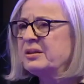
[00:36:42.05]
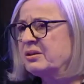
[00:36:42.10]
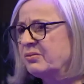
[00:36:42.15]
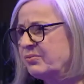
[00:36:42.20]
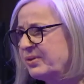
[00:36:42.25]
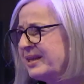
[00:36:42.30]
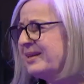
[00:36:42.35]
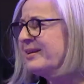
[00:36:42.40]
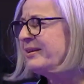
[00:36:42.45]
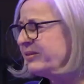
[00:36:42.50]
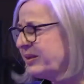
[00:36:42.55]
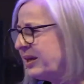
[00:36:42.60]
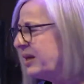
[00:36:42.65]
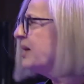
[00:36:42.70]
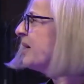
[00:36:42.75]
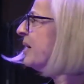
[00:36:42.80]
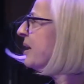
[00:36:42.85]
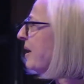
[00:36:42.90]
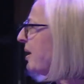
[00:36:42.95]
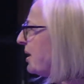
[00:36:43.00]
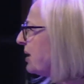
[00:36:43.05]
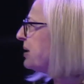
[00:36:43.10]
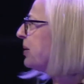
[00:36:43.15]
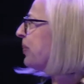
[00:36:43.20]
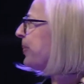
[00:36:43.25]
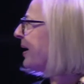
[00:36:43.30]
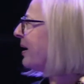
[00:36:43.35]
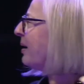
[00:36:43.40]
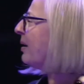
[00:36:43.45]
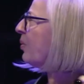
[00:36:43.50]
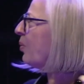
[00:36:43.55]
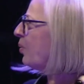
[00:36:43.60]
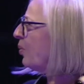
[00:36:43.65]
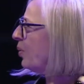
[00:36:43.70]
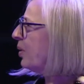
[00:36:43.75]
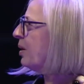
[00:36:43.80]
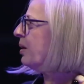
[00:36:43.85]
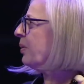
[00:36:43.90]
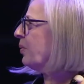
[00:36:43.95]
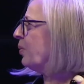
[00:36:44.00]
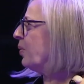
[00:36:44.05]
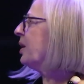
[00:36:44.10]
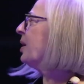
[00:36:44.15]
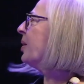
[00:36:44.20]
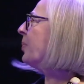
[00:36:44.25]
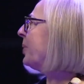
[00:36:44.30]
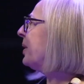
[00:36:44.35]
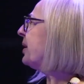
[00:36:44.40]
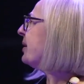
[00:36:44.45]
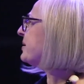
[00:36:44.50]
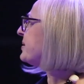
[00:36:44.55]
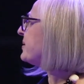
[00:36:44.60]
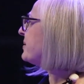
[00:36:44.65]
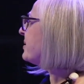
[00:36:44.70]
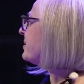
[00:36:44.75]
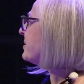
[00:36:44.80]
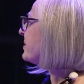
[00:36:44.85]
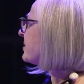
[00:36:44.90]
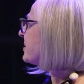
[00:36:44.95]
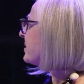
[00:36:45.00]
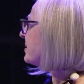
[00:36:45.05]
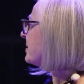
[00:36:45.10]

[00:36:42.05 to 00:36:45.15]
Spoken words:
to really think hard about what workplace is,